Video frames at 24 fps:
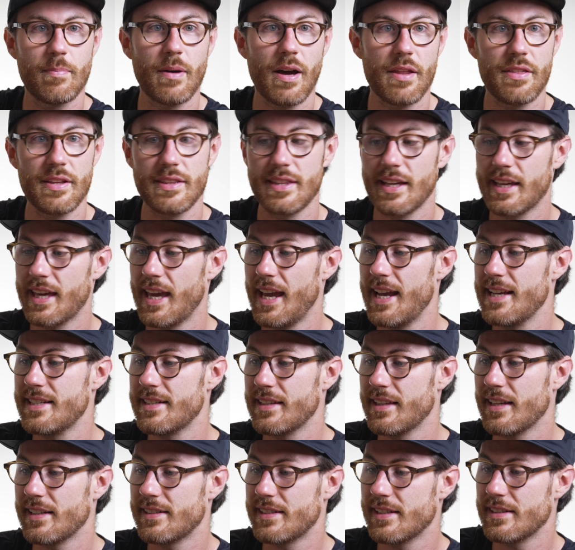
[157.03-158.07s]
But I think the key
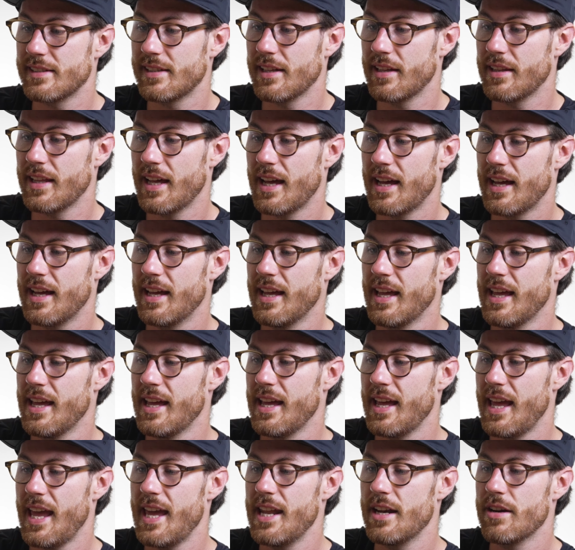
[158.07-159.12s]
to this is that
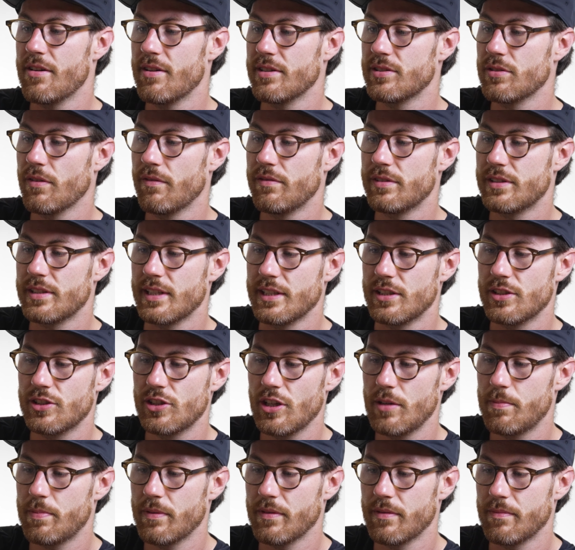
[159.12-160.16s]
inner is obviously
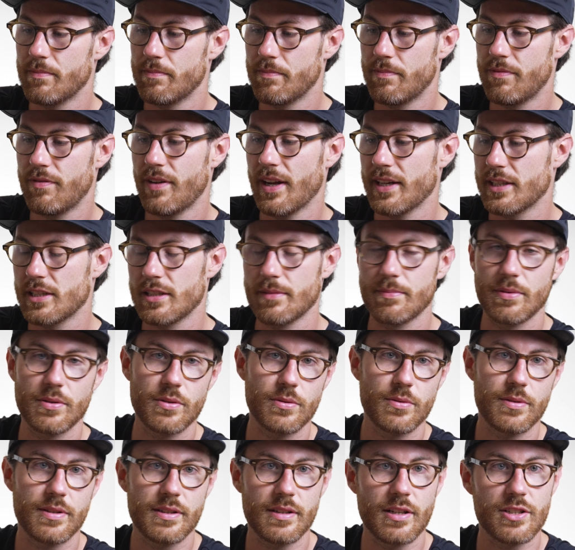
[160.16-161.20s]
super
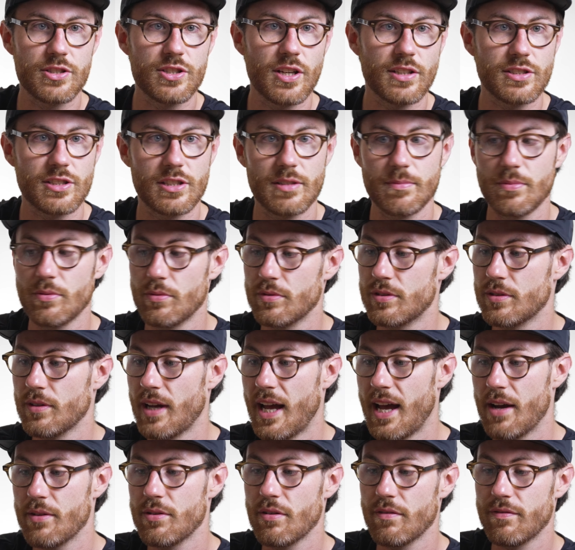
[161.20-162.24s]
flexible and adjustable to
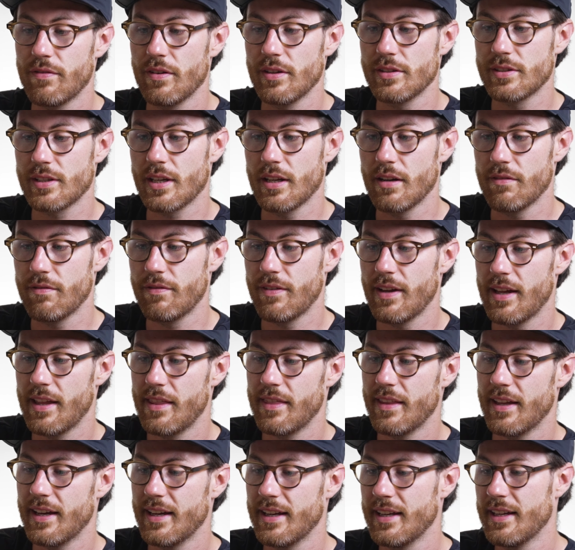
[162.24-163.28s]
how your foot's going to fit
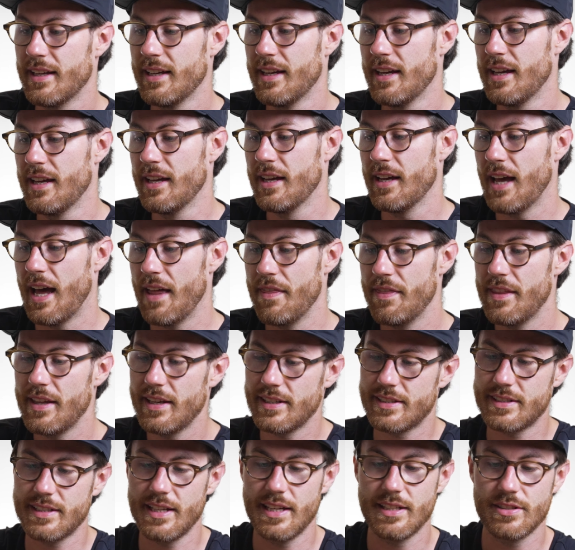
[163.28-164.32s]
in there. And
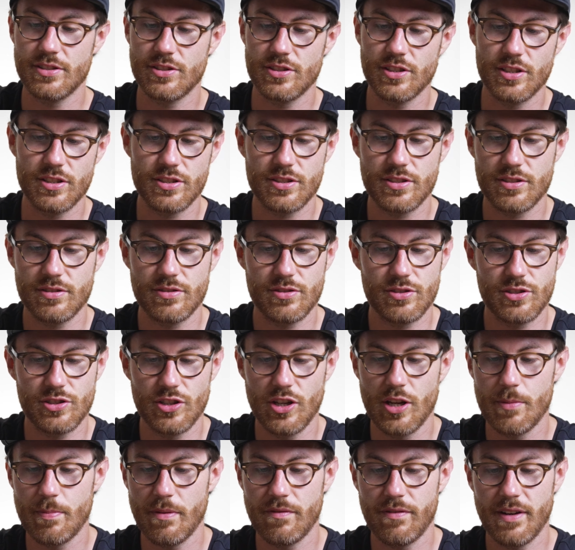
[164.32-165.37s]
this is just
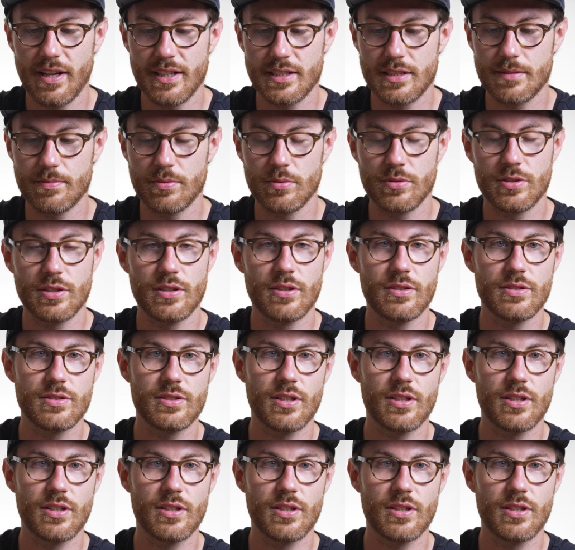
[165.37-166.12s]
super flexible too.